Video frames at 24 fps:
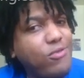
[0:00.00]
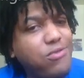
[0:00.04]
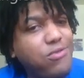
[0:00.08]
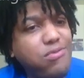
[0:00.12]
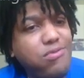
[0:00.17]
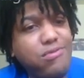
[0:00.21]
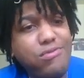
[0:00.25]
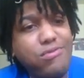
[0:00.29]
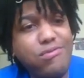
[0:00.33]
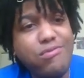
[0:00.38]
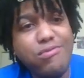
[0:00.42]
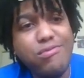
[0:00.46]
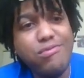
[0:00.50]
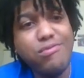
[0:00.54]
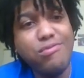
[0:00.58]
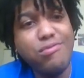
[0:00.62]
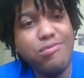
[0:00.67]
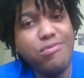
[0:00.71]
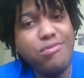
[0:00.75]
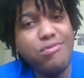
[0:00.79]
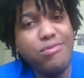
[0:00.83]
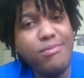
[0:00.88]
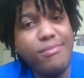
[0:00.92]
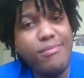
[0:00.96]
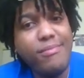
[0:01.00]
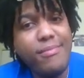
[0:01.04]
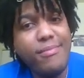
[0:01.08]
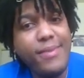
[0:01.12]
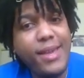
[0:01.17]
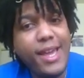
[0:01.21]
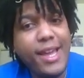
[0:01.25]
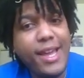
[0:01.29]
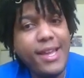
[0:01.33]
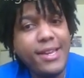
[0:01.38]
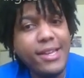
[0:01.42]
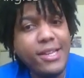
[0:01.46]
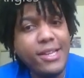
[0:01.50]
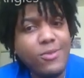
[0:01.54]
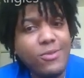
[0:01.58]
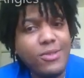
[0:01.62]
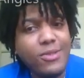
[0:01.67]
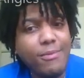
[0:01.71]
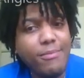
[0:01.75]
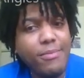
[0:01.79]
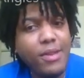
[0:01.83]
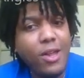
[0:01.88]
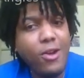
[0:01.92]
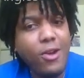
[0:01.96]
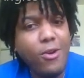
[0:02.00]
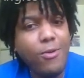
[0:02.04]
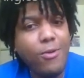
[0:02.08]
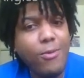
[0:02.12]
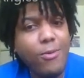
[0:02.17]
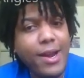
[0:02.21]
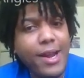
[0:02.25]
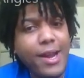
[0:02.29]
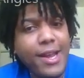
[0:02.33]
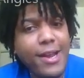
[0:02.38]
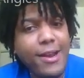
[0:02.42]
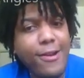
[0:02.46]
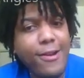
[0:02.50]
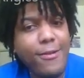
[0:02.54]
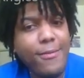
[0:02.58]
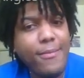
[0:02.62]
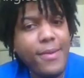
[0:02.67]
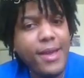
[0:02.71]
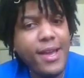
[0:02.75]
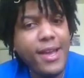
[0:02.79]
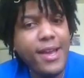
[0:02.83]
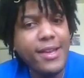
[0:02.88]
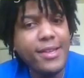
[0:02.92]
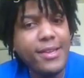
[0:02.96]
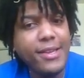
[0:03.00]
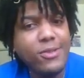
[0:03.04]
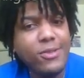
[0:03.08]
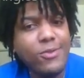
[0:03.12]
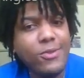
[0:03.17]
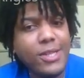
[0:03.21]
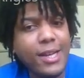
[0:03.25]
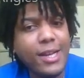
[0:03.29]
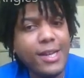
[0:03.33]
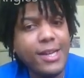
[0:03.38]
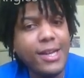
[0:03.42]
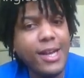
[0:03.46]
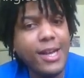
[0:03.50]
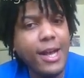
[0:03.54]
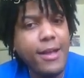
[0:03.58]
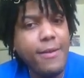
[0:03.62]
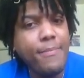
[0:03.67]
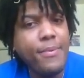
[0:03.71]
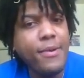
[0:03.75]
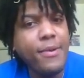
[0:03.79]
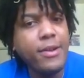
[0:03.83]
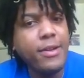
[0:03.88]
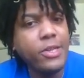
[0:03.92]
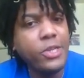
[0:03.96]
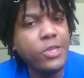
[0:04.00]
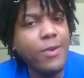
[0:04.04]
whew, man, this was a blow right here, man. This was a gut punch.